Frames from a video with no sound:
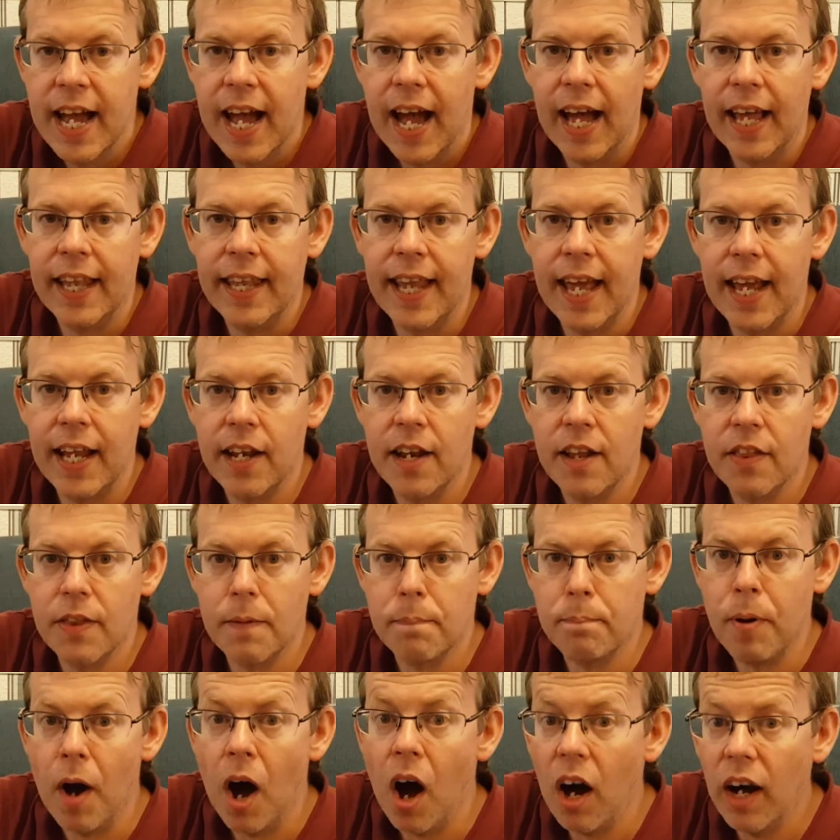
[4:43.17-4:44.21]
And then the
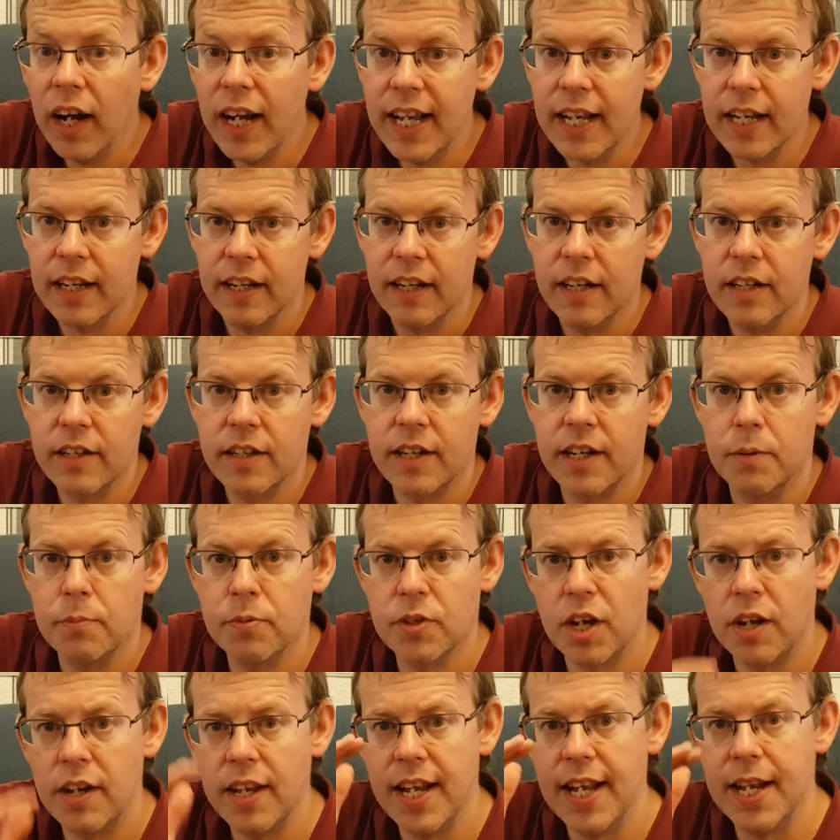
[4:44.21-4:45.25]
pilot, because it
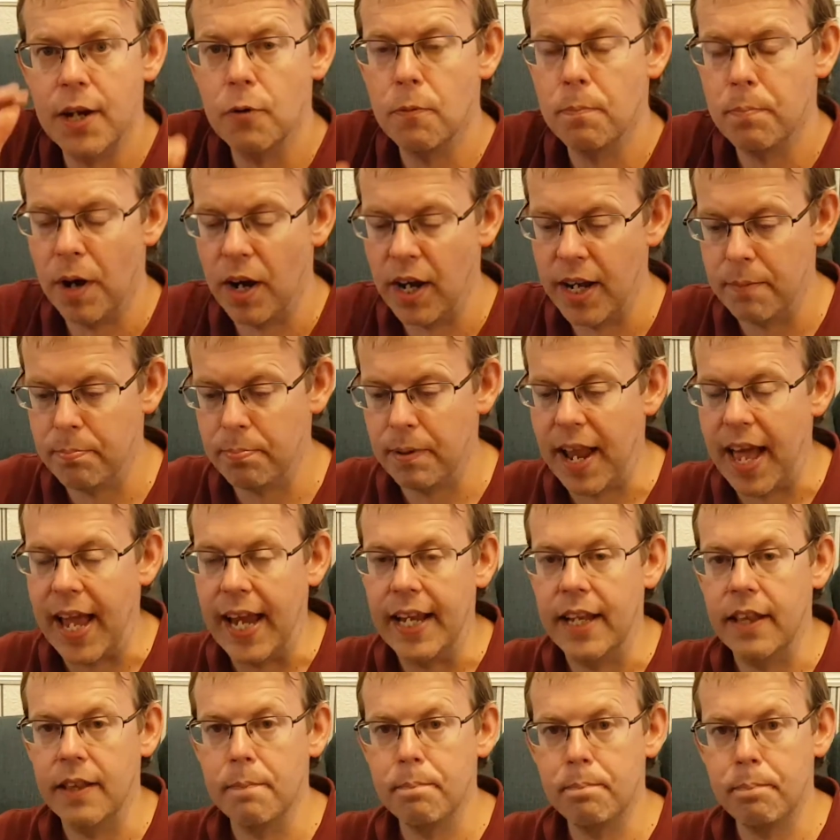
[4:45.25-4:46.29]
was only a little
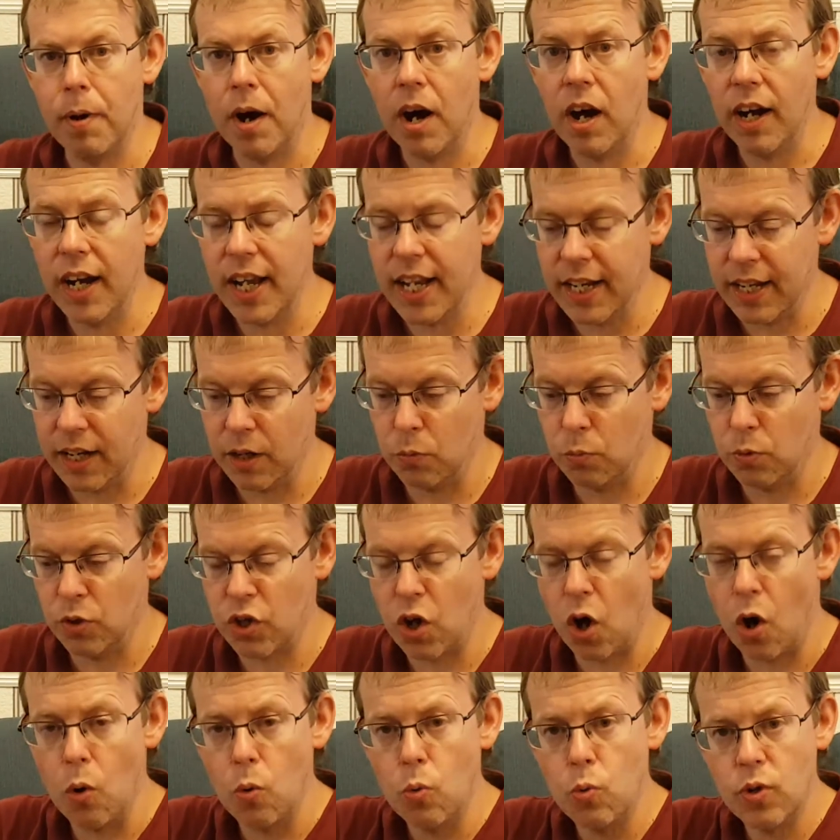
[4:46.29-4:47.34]
biplane, the pilot was
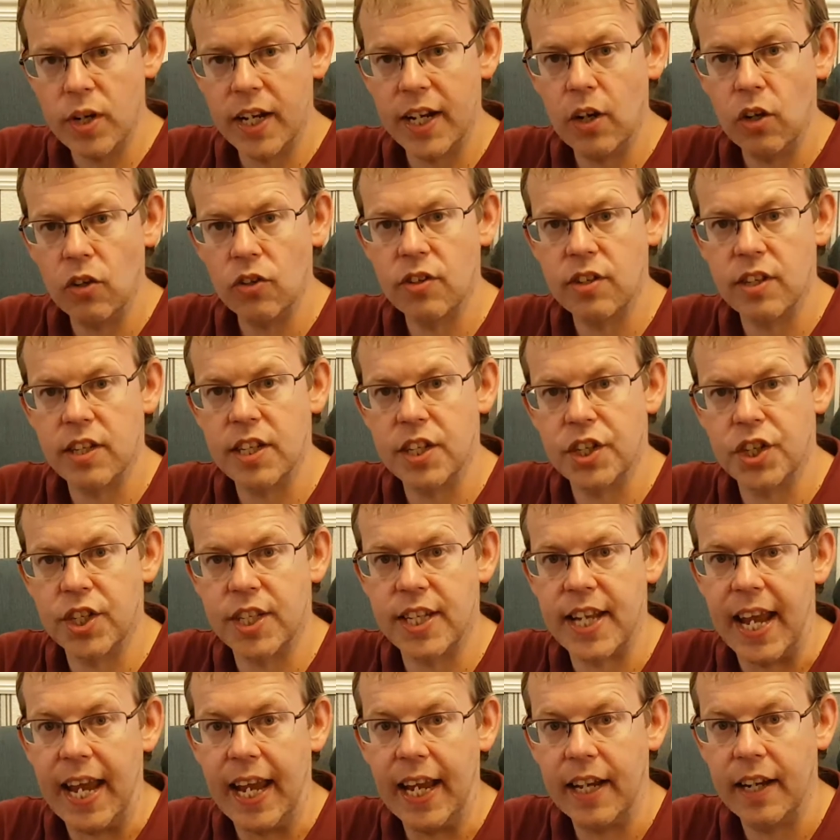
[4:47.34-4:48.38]
holding onto the
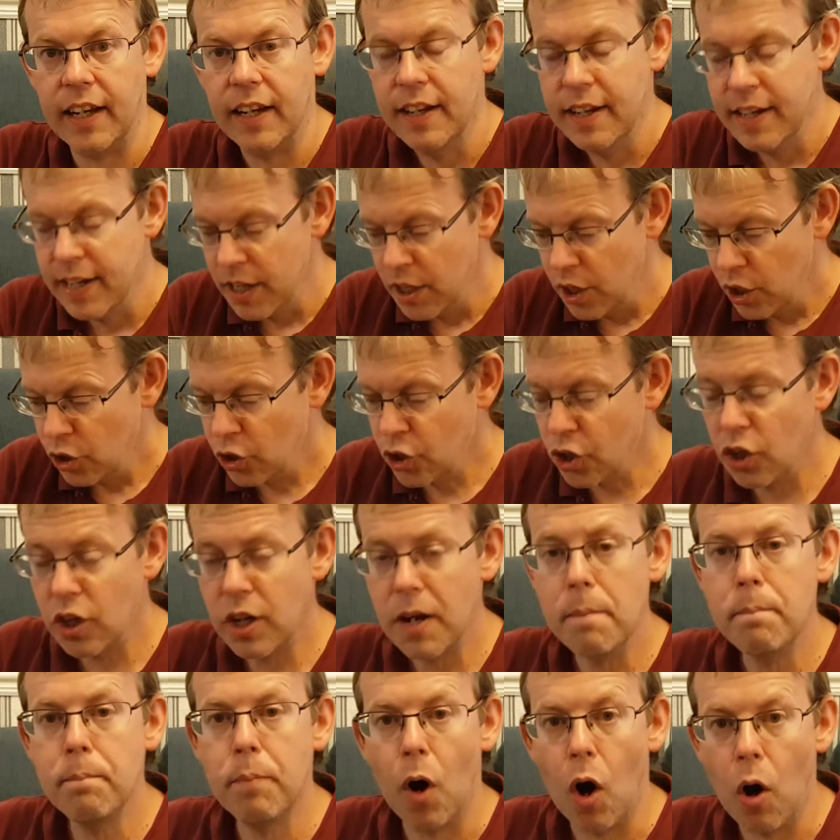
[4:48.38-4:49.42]
stick, took
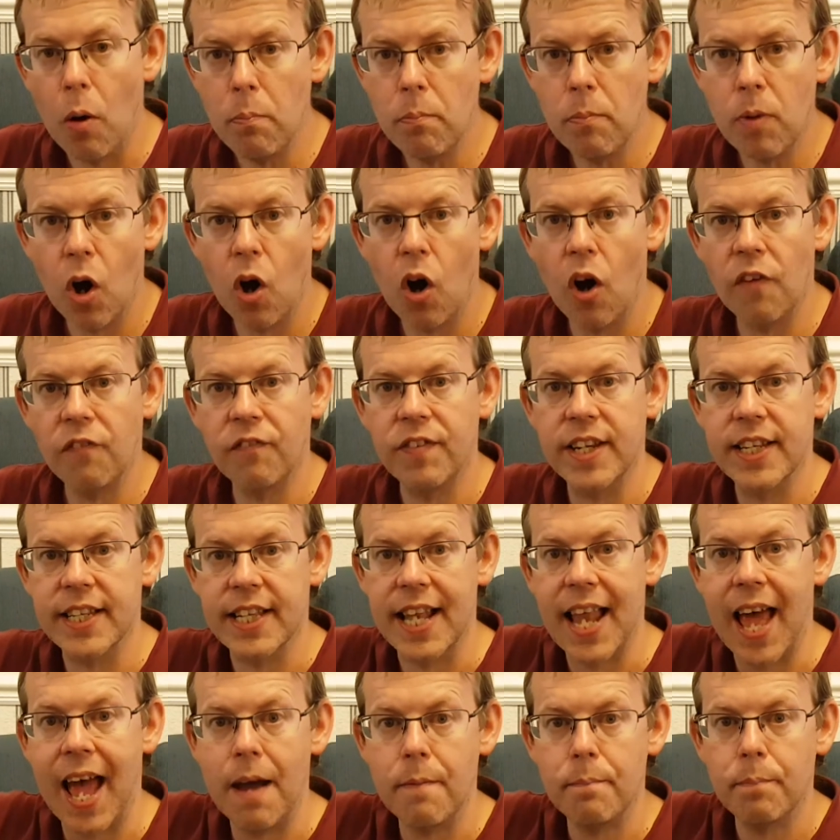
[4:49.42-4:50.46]
a bomb off his
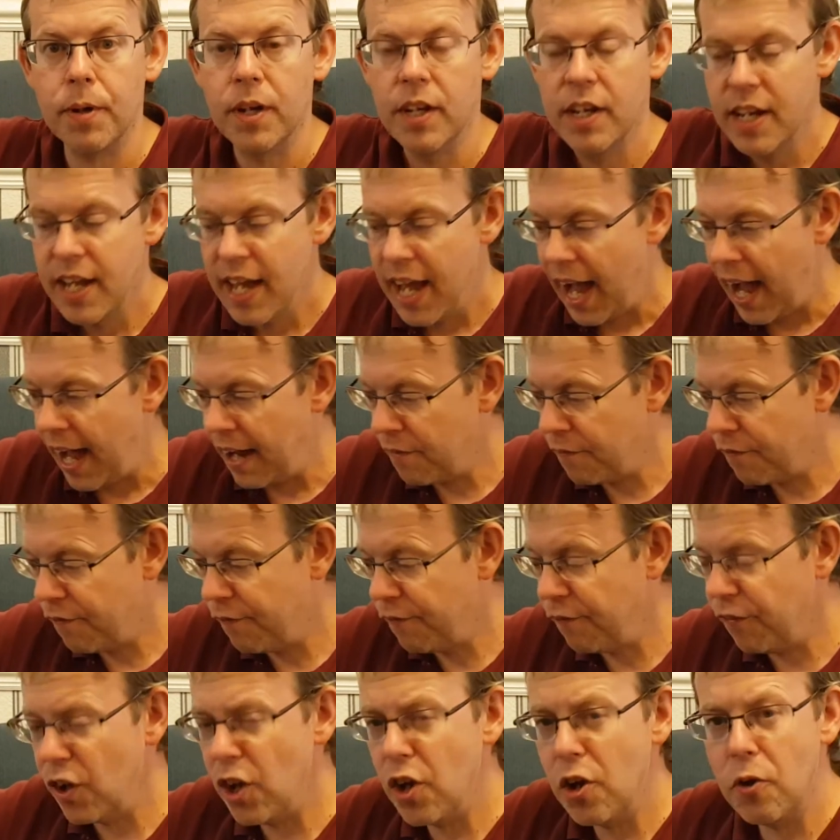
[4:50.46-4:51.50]
lap and
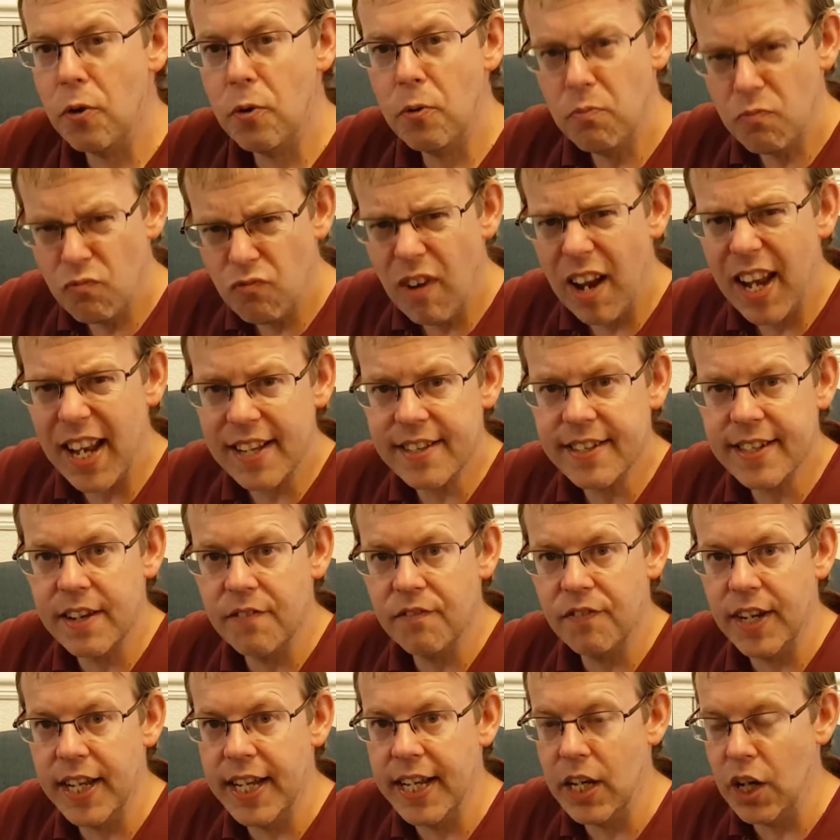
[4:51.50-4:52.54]
flew
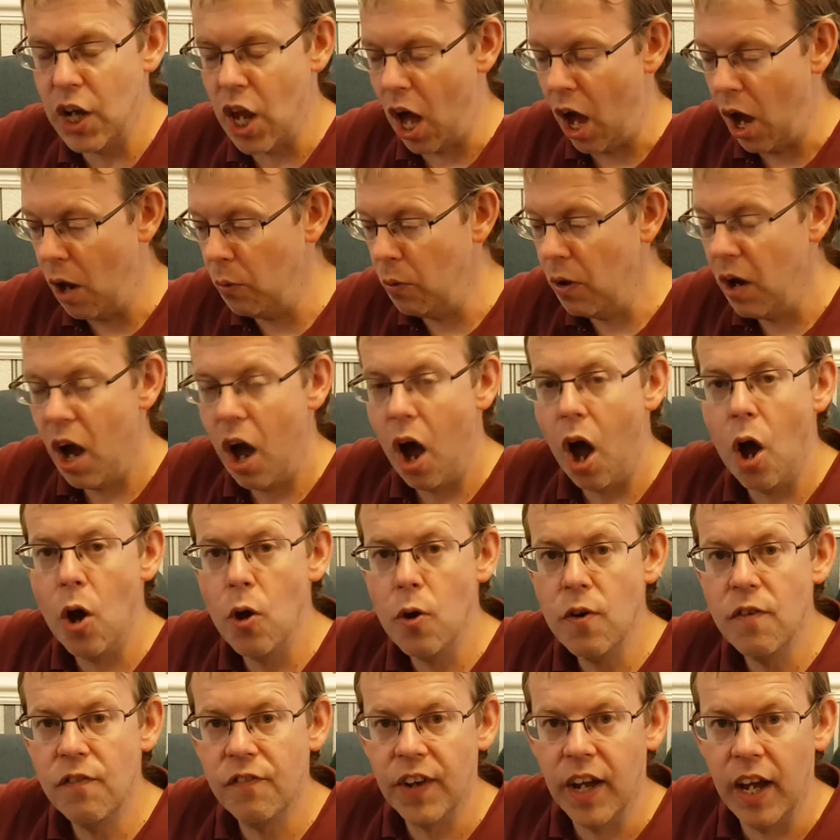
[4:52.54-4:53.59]
relatively low
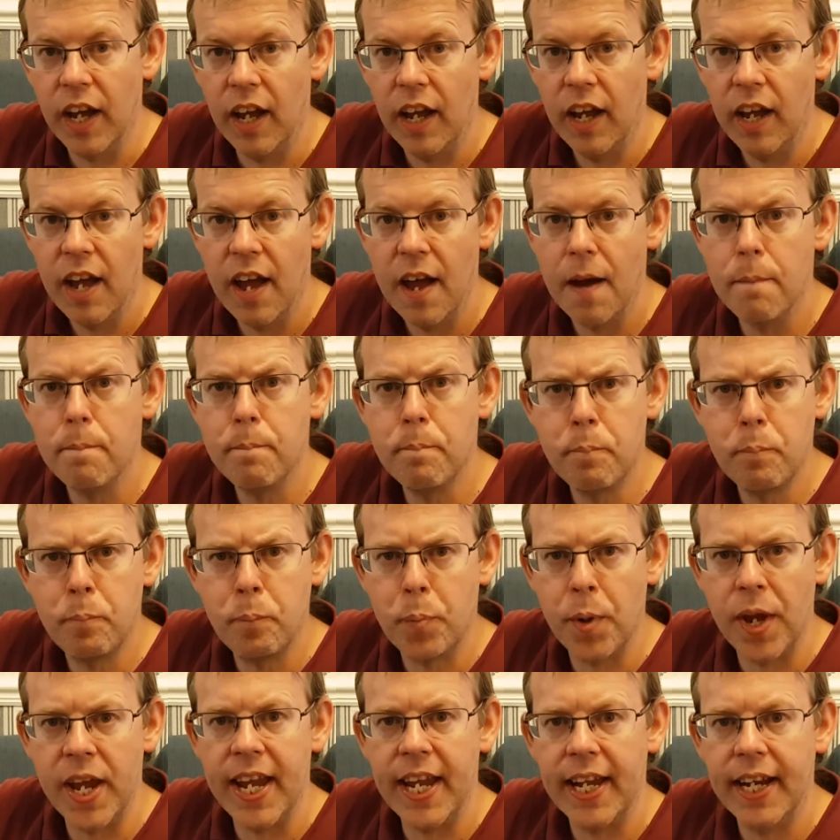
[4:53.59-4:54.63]
over a
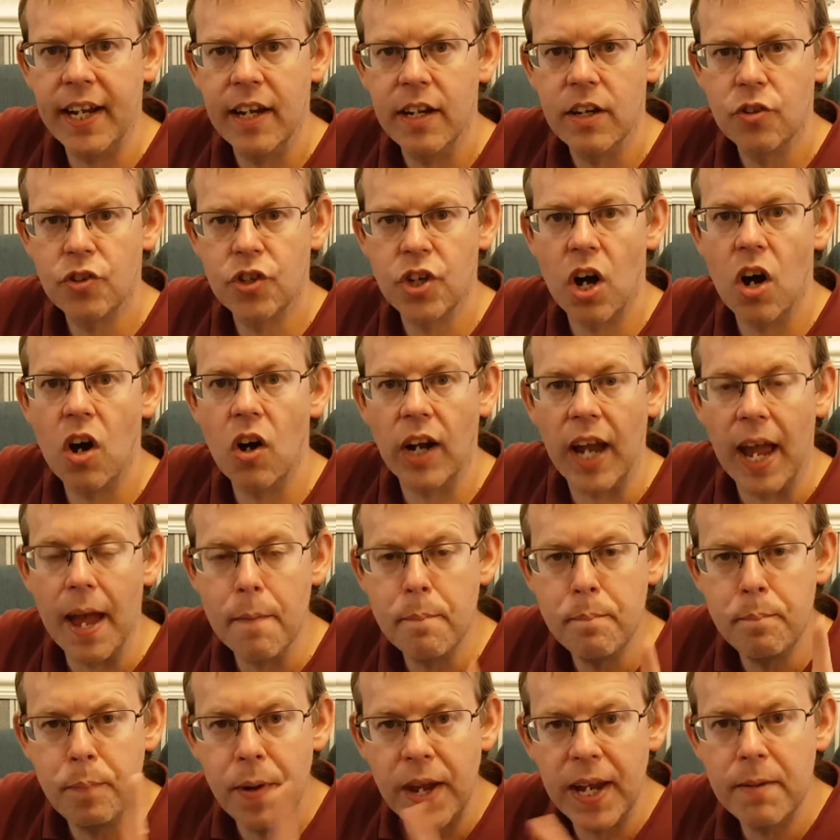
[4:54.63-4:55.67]
big target, a
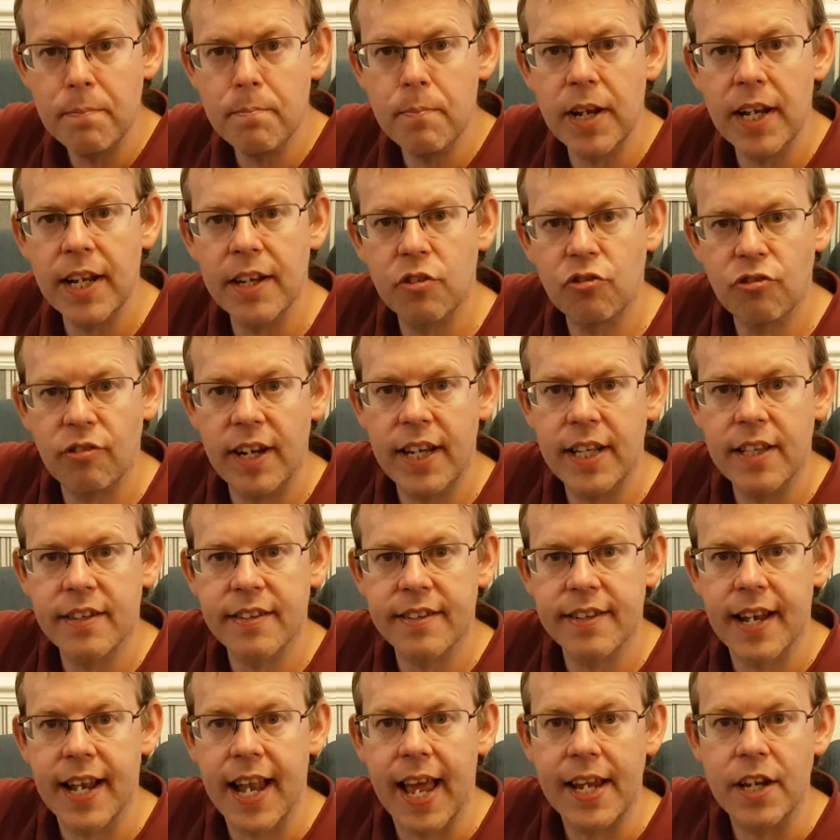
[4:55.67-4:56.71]
big military
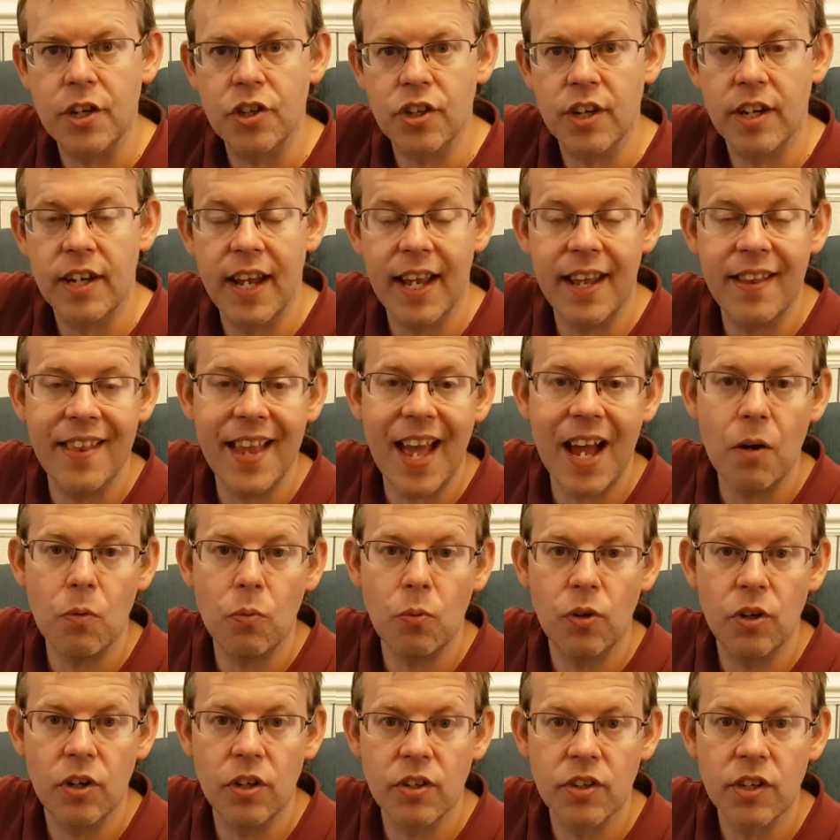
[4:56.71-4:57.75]
installation, and that
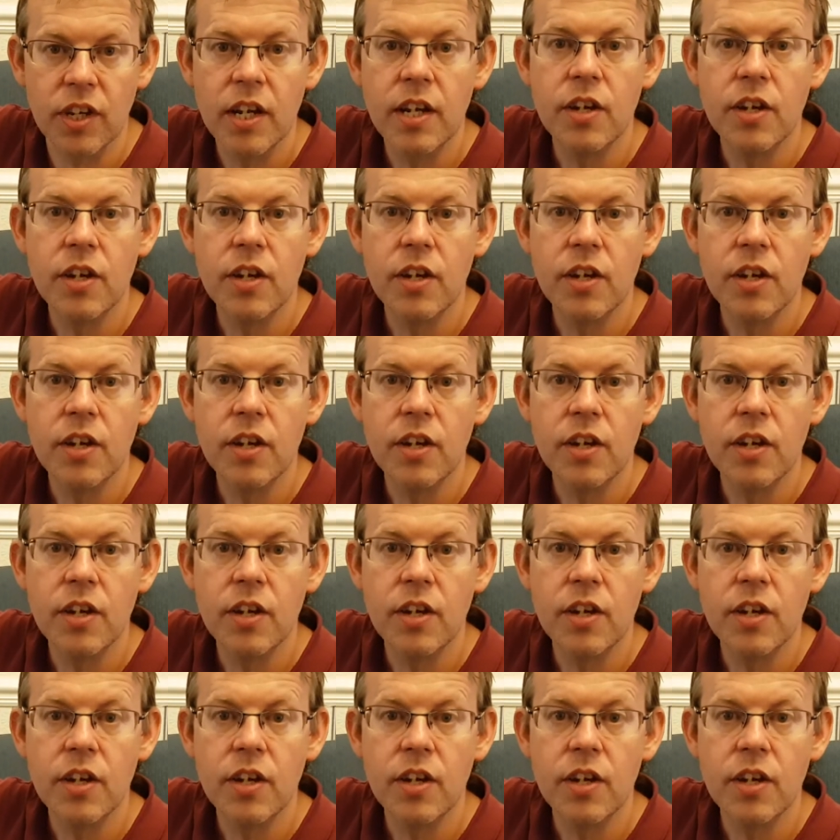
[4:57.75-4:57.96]
was